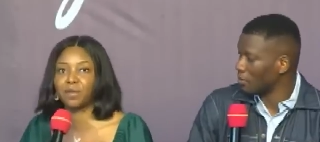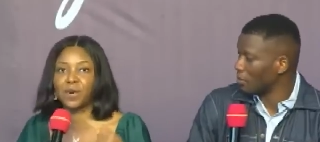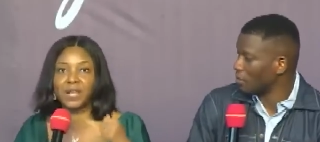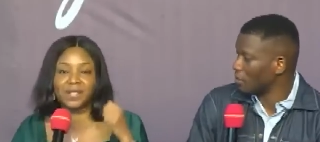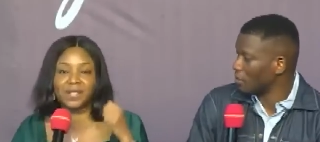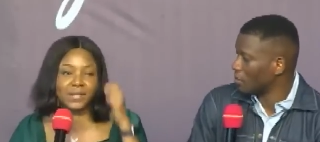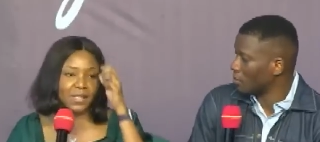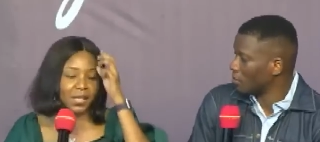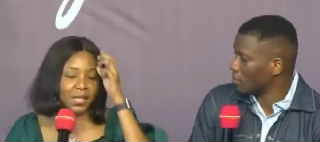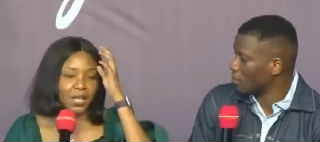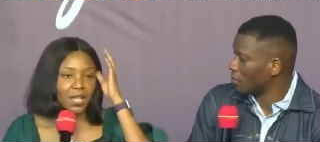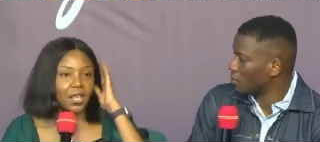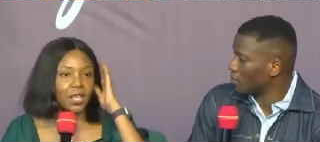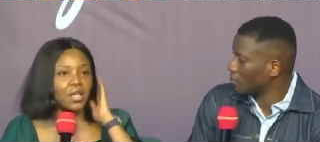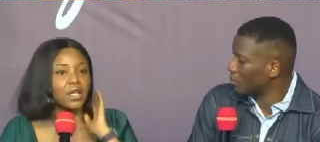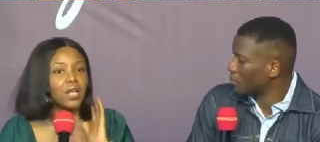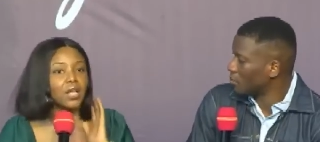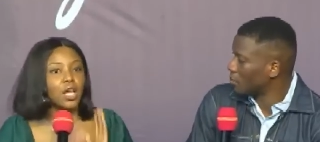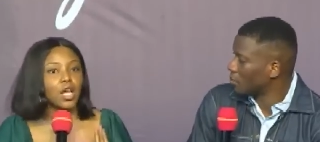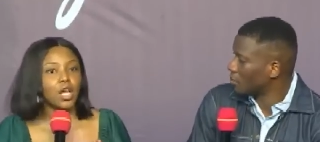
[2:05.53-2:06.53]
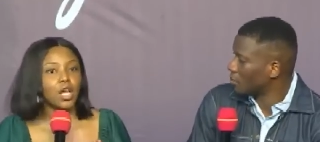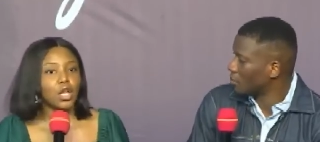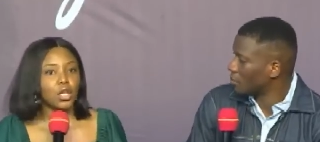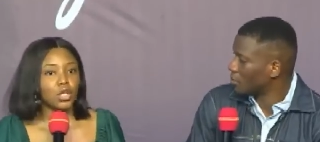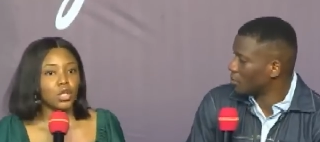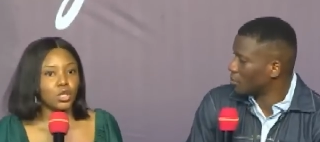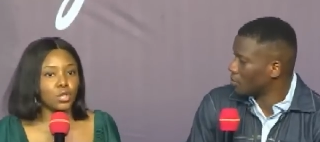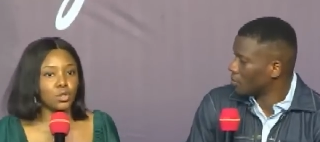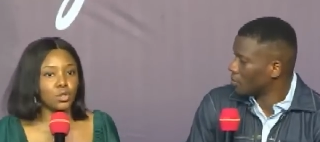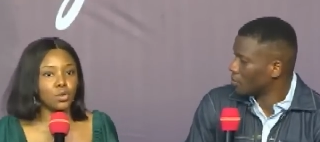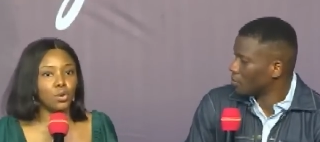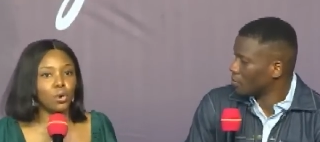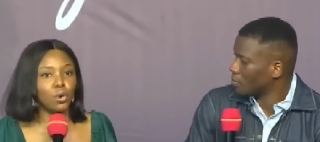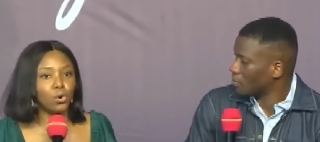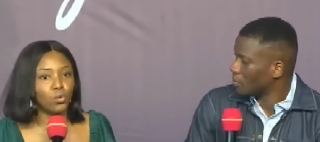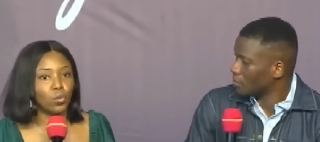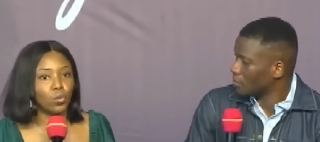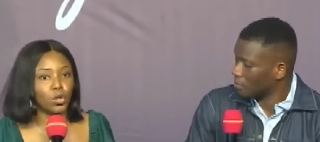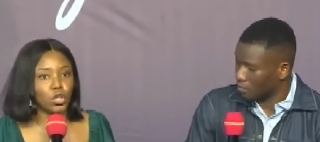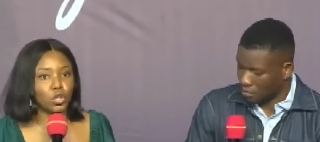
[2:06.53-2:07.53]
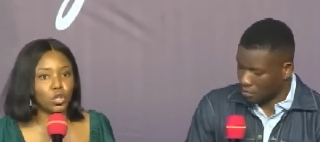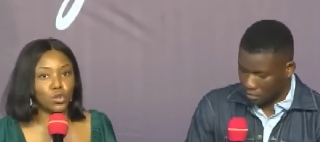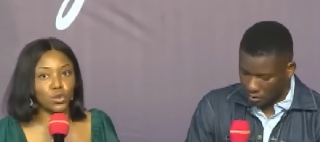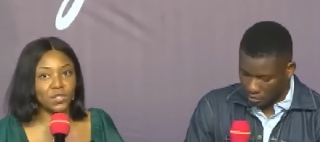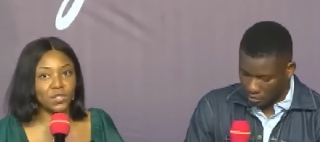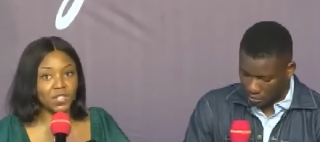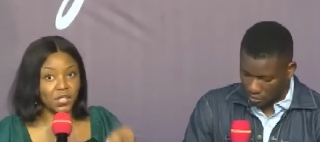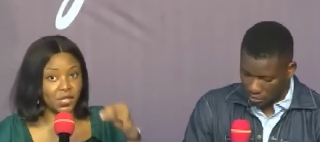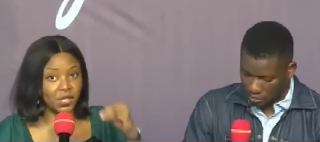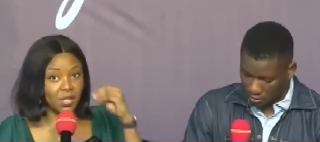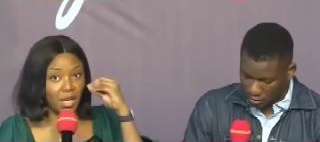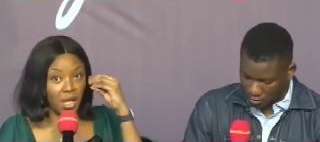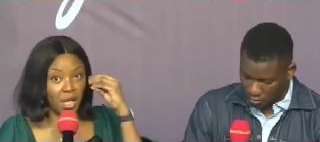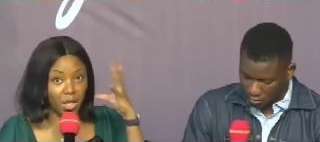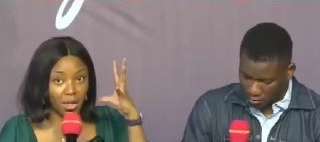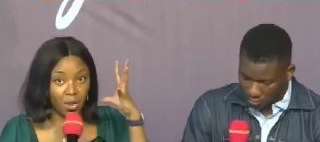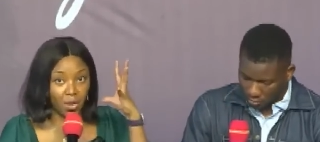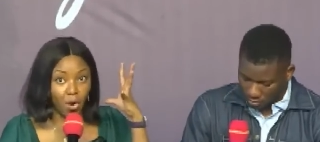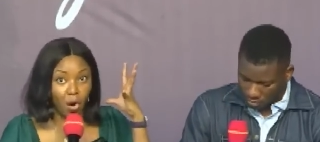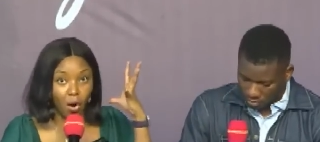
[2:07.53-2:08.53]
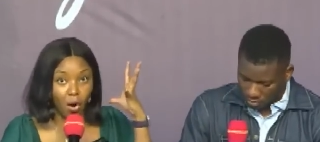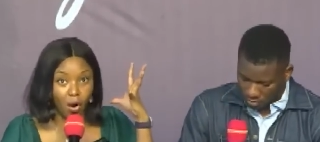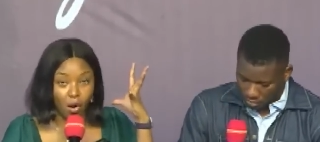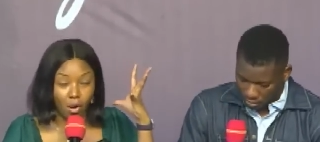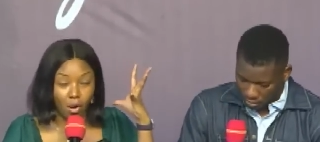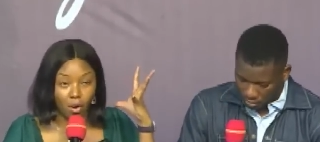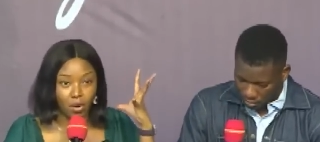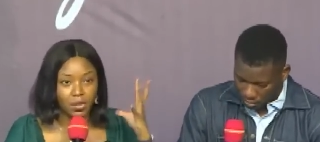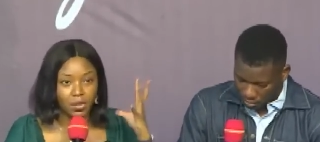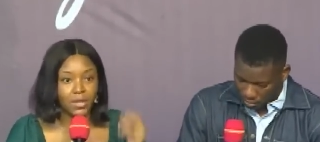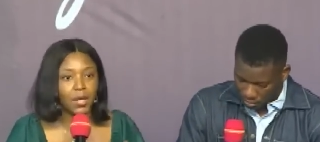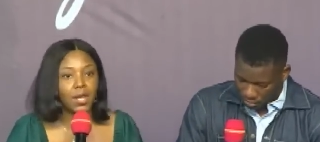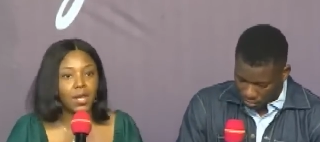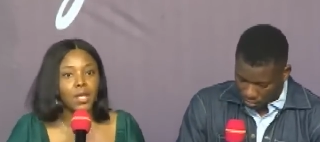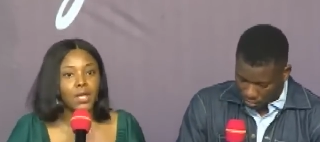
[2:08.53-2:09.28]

Speaker 1: person. You know, we need to see God.